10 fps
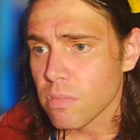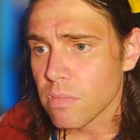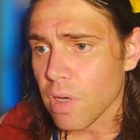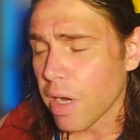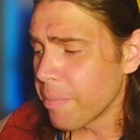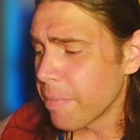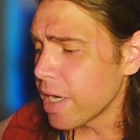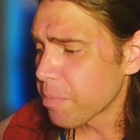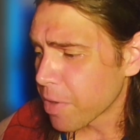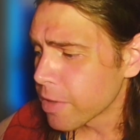I
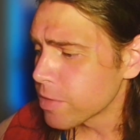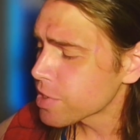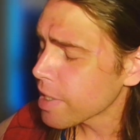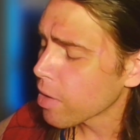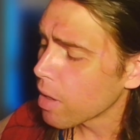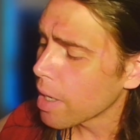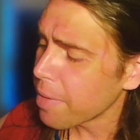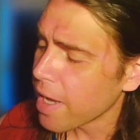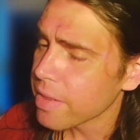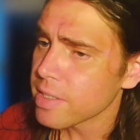made a post
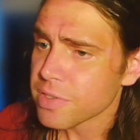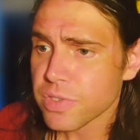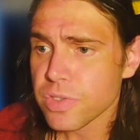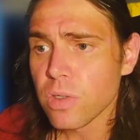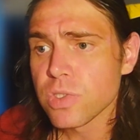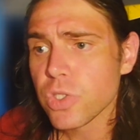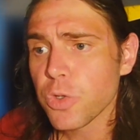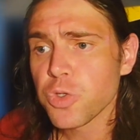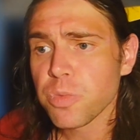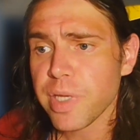about this on
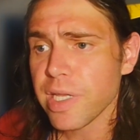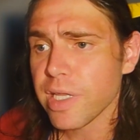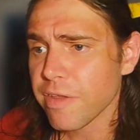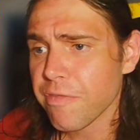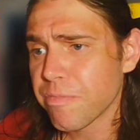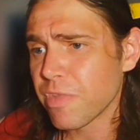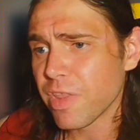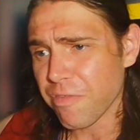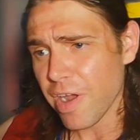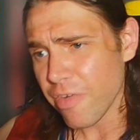social media,
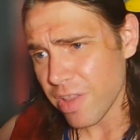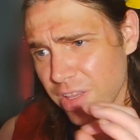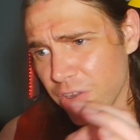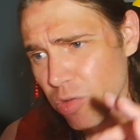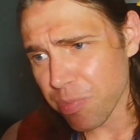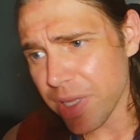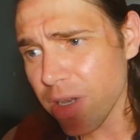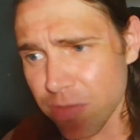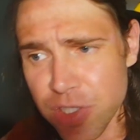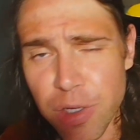the very little
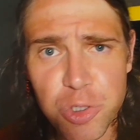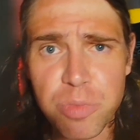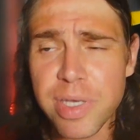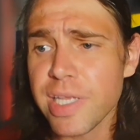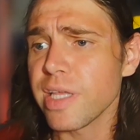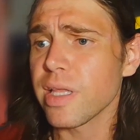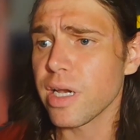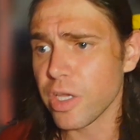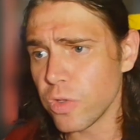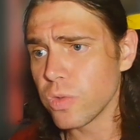bit of social media that
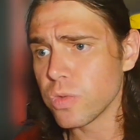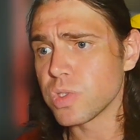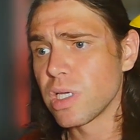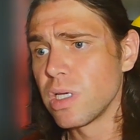I use,